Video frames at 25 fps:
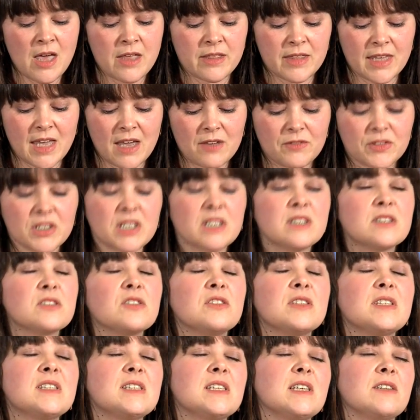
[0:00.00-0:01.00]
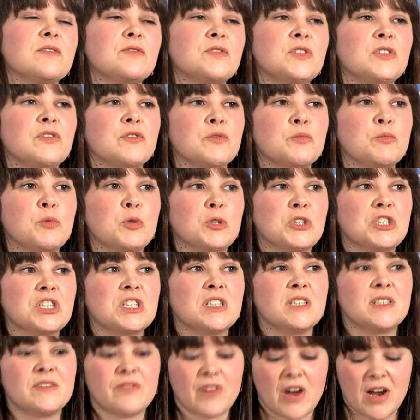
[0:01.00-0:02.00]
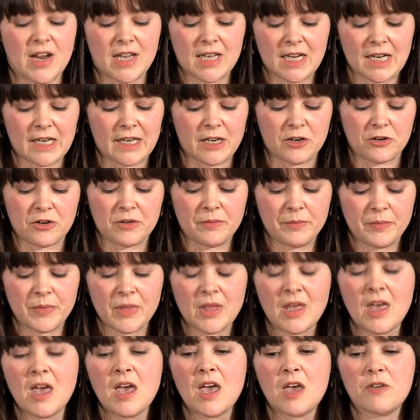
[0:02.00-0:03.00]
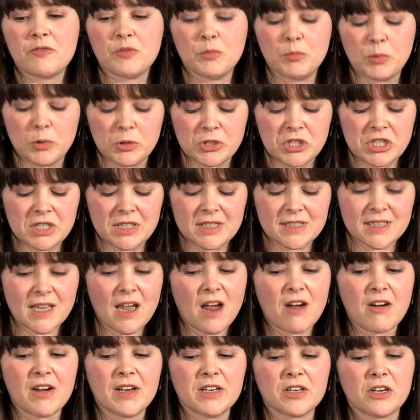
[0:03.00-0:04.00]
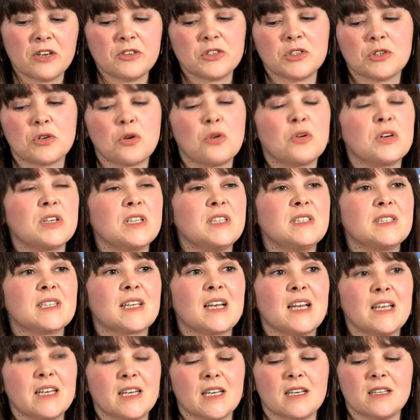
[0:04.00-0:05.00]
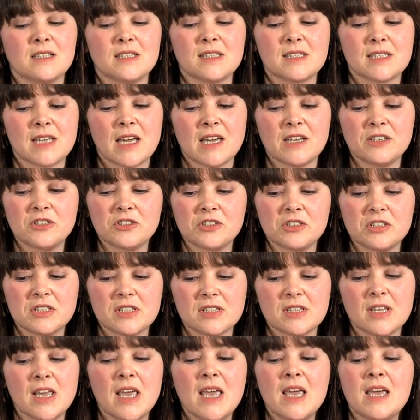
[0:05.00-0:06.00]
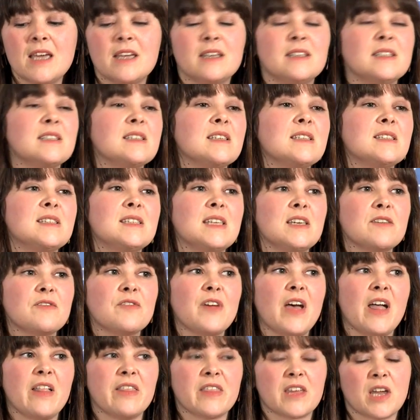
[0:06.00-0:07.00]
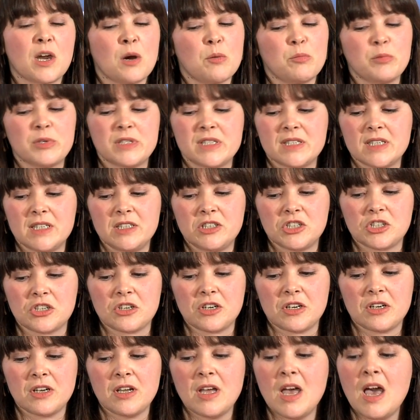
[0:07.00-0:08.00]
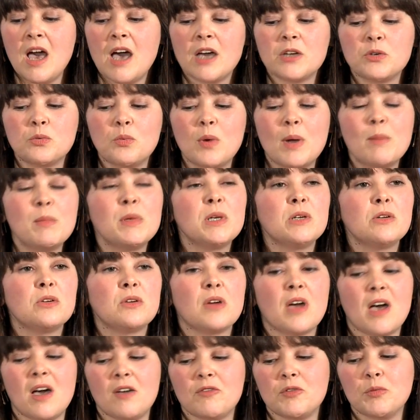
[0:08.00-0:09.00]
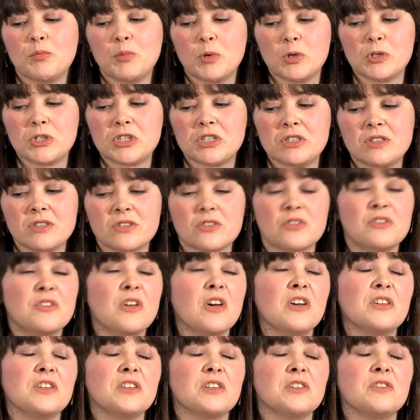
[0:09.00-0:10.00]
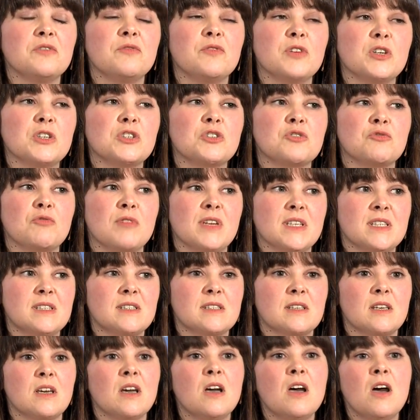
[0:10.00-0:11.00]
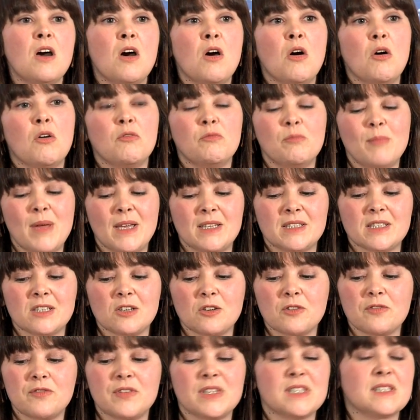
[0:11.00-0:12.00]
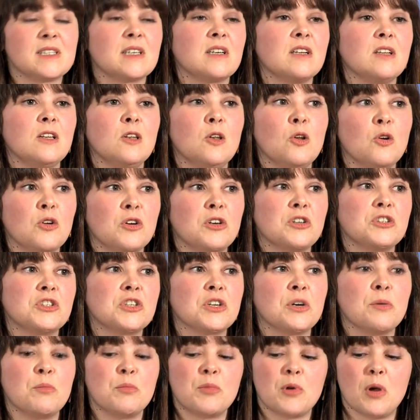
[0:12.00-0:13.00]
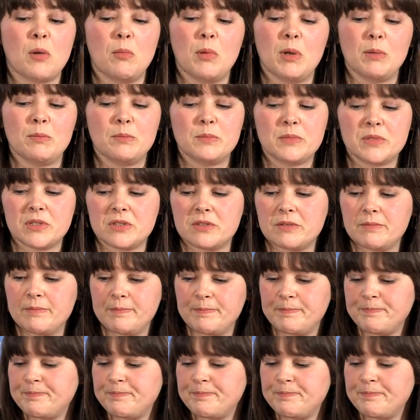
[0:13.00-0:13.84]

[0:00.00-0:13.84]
The evidence on the safety of abortion is very clear. If abortion is carried out according to clinical standards, it is a safe healthcare procedure, and women who have abortions are not at adverse risk of mental or physical longer term problems.